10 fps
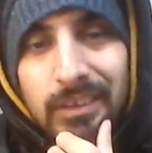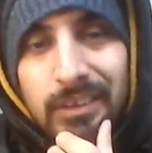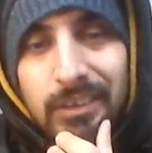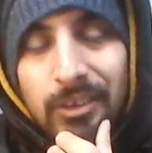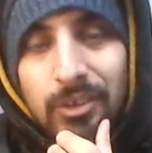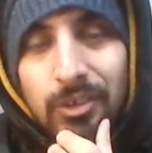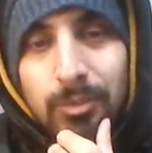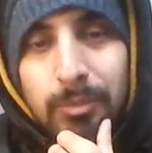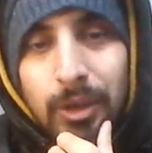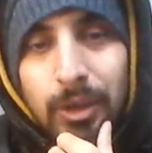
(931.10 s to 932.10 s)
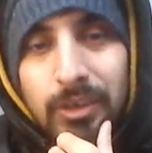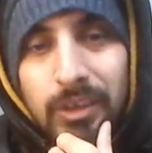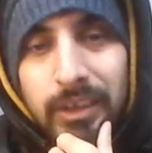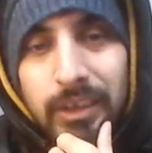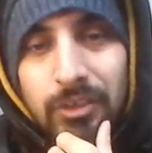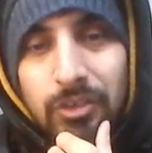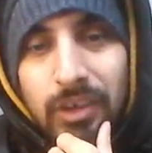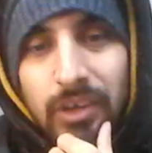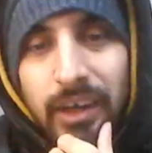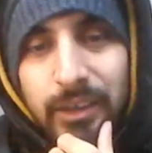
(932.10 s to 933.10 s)
this is basically just
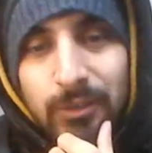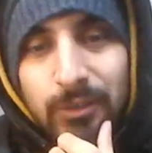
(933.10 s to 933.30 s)
cardio.